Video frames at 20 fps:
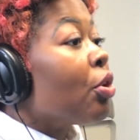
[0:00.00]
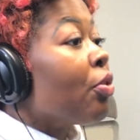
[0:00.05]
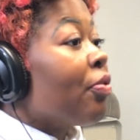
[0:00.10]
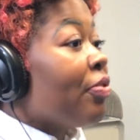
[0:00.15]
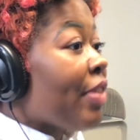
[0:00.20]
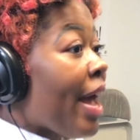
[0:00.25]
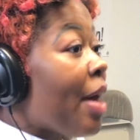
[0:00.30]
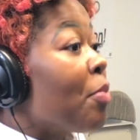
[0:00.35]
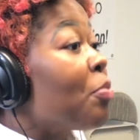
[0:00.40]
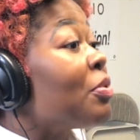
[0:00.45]
So
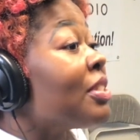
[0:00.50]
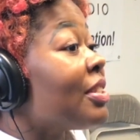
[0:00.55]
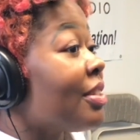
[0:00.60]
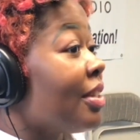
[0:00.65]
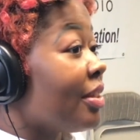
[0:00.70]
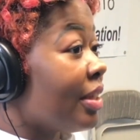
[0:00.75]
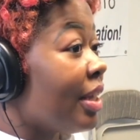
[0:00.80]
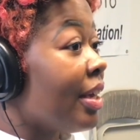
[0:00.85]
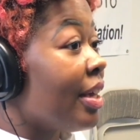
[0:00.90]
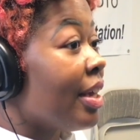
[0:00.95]
that was the
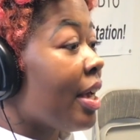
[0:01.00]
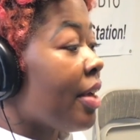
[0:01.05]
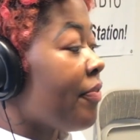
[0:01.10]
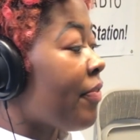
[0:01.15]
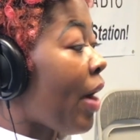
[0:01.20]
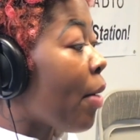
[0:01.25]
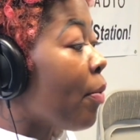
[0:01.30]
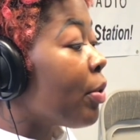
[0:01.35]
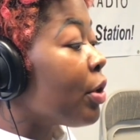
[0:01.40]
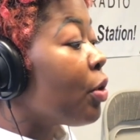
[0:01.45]
thing. If
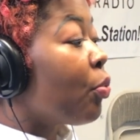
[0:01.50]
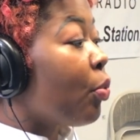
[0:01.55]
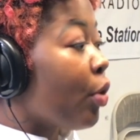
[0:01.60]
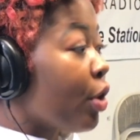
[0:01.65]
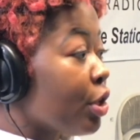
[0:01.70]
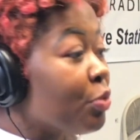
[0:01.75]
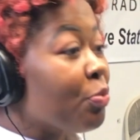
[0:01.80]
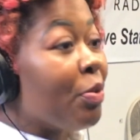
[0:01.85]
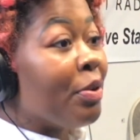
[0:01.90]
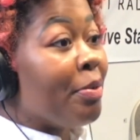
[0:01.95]
I would have
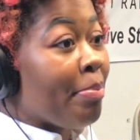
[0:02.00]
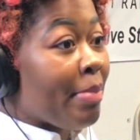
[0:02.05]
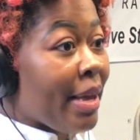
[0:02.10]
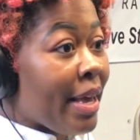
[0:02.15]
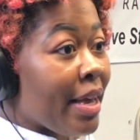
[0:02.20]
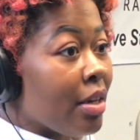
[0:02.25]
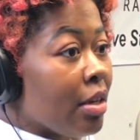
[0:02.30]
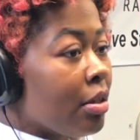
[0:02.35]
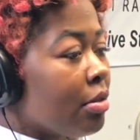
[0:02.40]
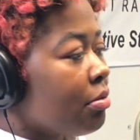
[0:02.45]
worked with
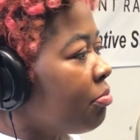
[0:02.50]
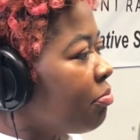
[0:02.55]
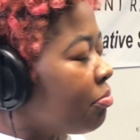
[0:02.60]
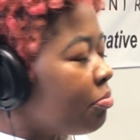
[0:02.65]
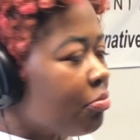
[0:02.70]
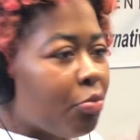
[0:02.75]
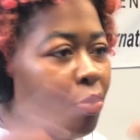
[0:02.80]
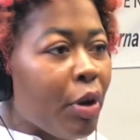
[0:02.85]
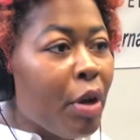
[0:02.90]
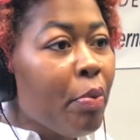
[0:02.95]
men,
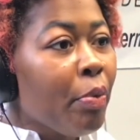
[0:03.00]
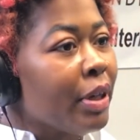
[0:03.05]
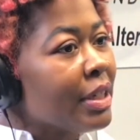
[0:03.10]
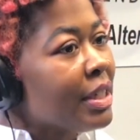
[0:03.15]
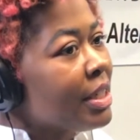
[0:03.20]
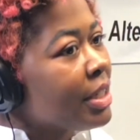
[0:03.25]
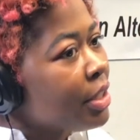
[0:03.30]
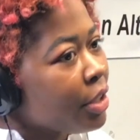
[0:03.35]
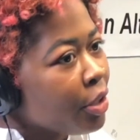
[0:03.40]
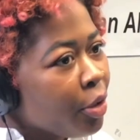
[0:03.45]
we would
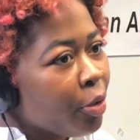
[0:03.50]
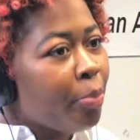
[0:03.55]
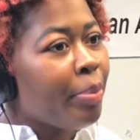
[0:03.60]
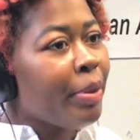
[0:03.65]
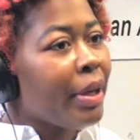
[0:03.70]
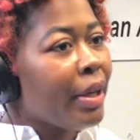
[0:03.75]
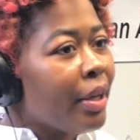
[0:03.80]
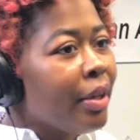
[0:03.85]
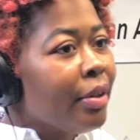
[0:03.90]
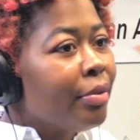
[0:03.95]
still
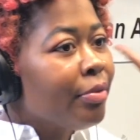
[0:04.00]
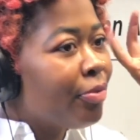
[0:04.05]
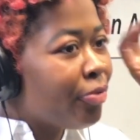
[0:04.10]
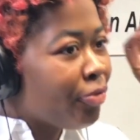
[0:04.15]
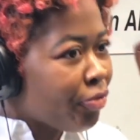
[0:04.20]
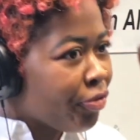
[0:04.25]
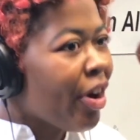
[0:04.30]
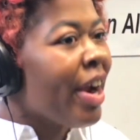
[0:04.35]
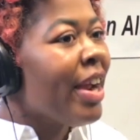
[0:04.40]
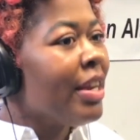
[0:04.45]
be
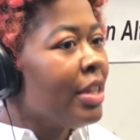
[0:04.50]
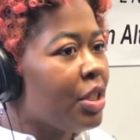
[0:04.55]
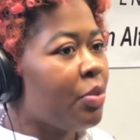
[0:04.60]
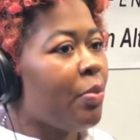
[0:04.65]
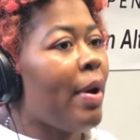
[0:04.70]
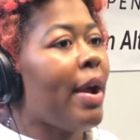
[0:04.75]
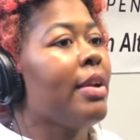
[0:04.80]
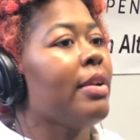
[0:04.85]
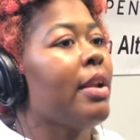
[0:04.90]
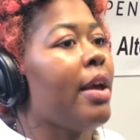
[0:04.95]
friends
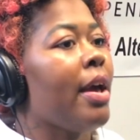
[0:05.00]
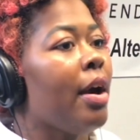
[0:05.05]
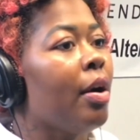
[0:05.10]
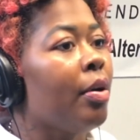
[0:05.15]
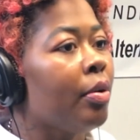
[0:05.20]
right now.